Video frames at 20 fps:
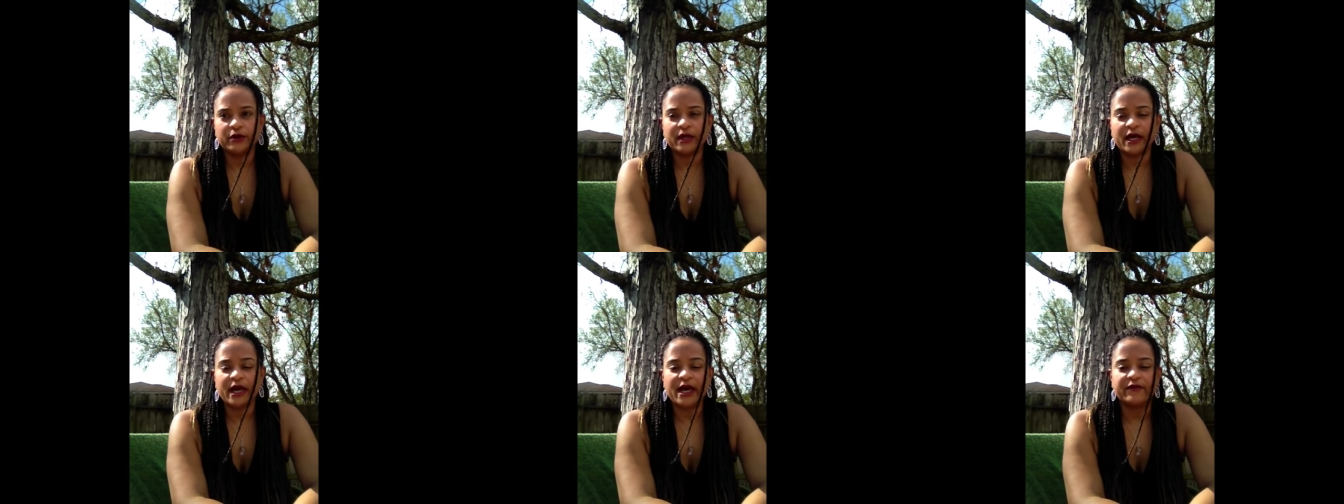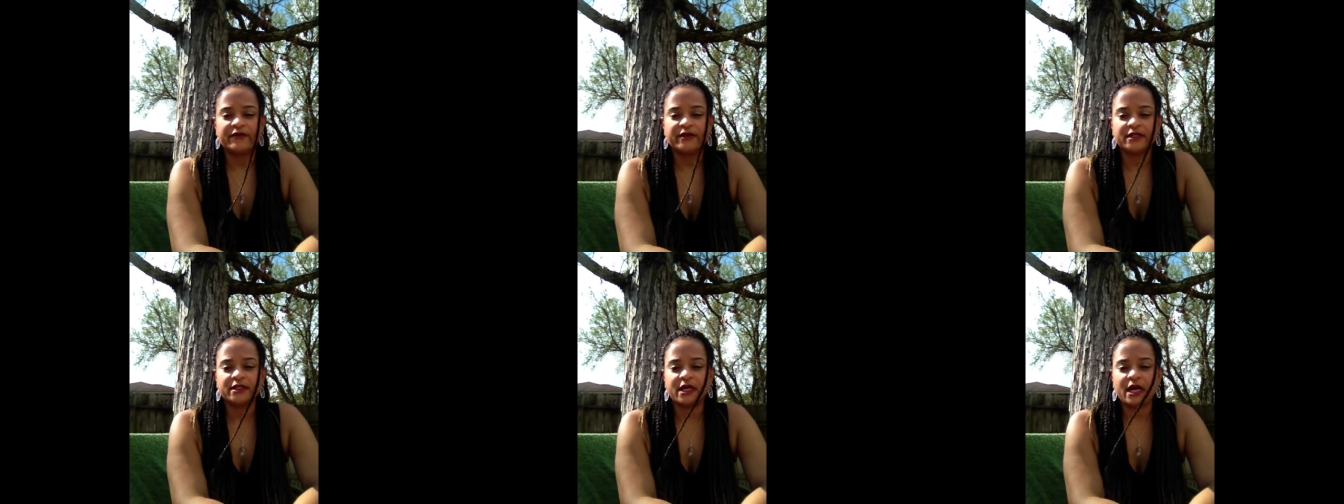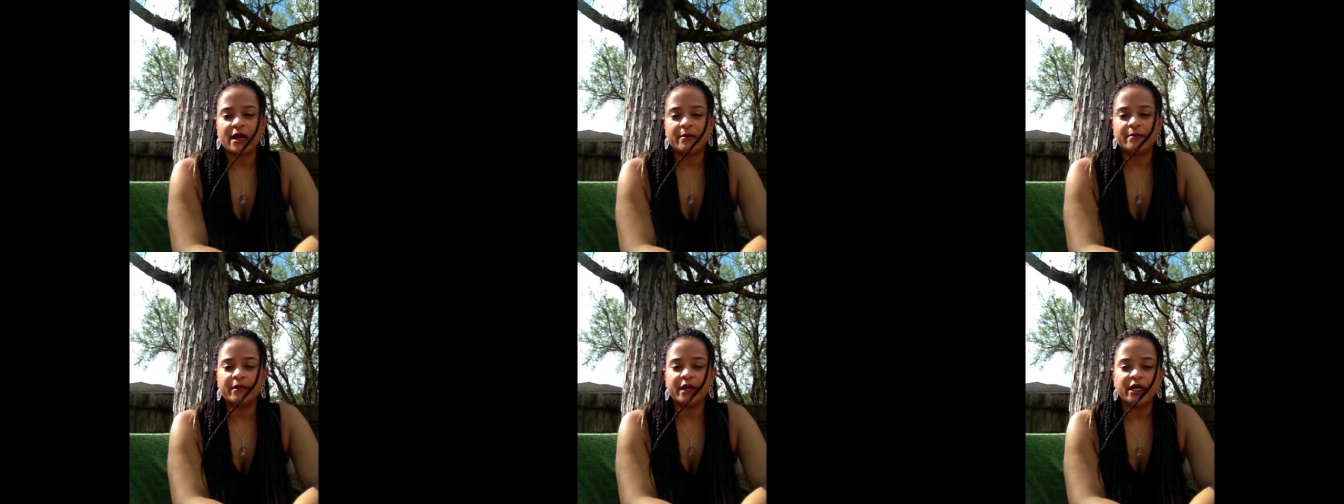life is
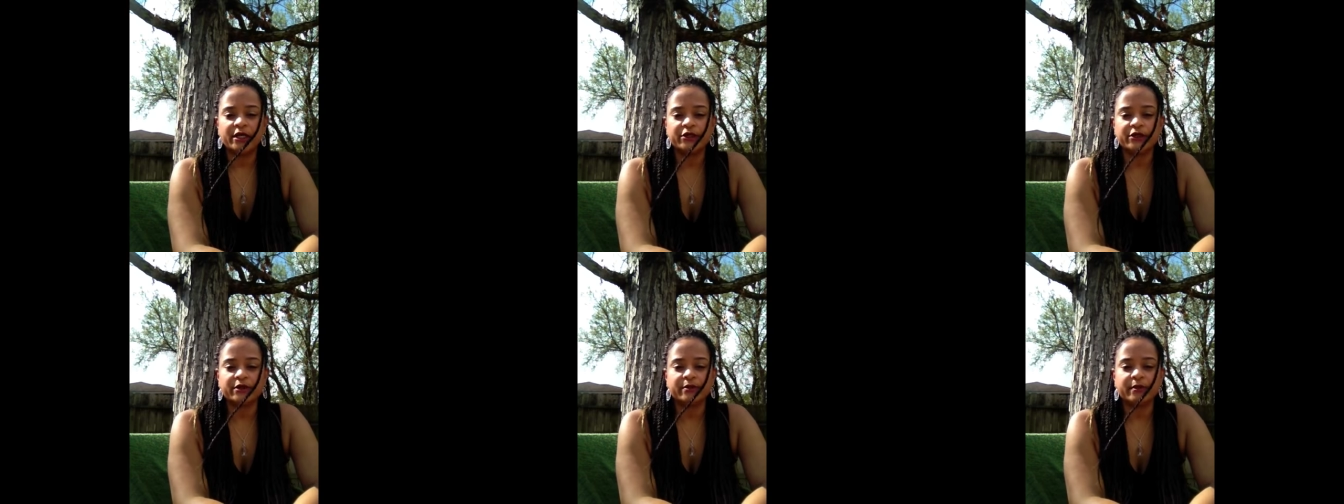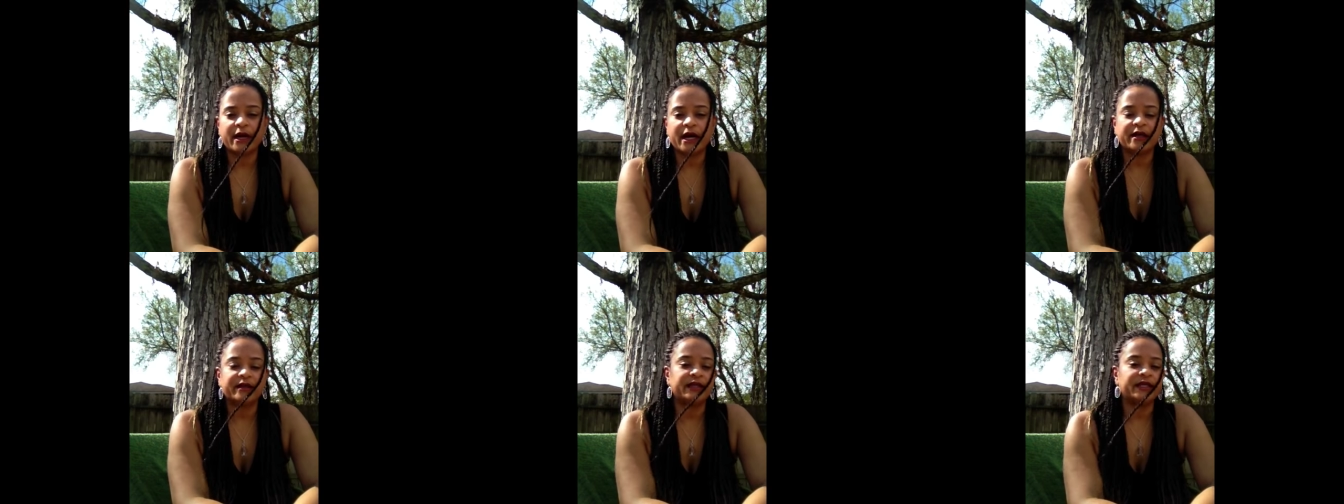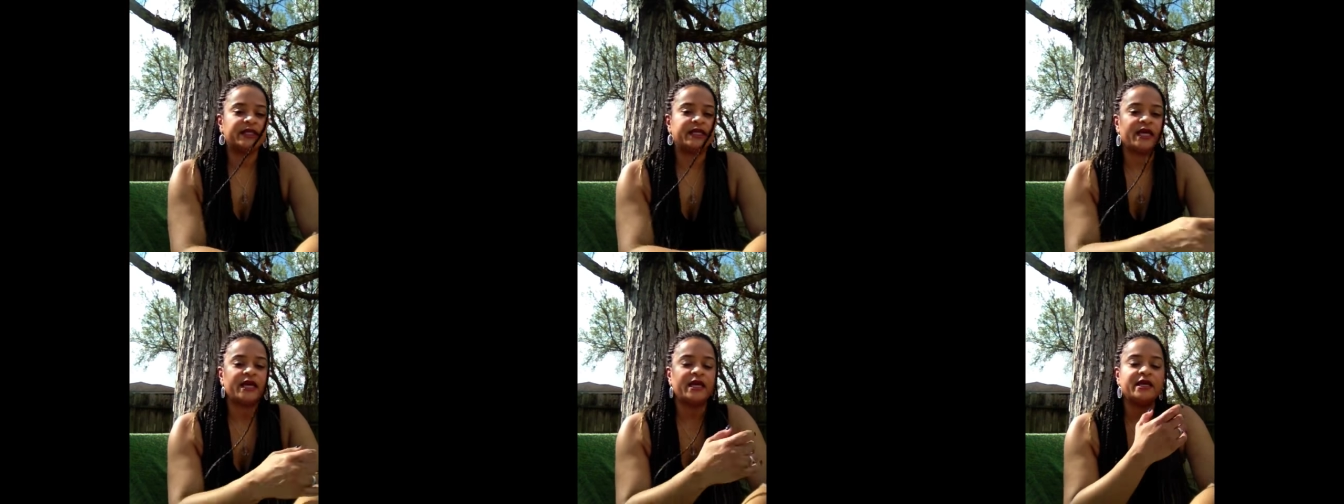not measured by the
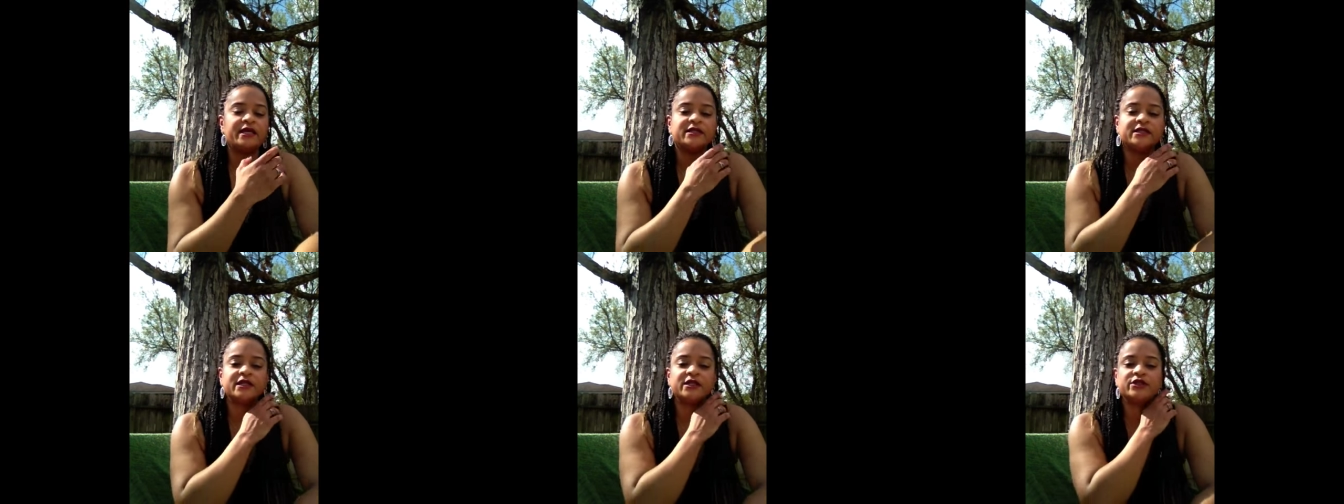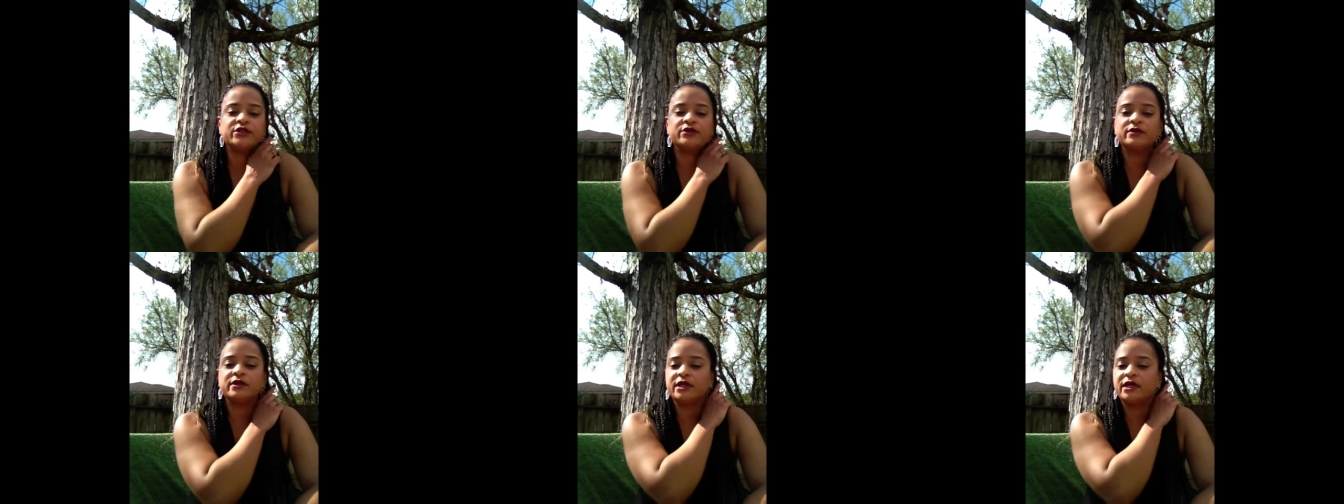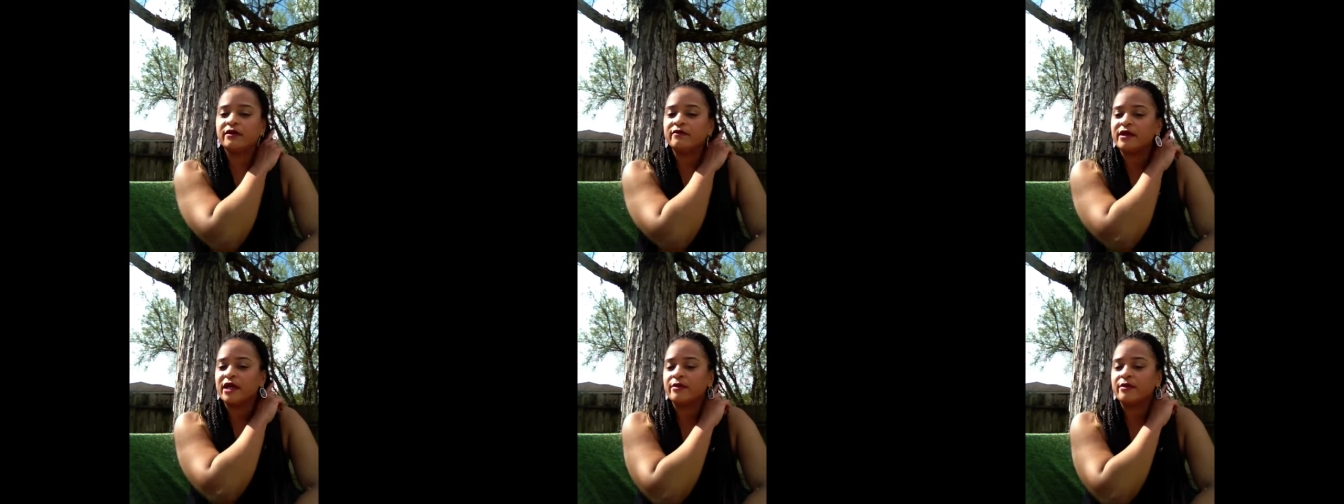days that you live.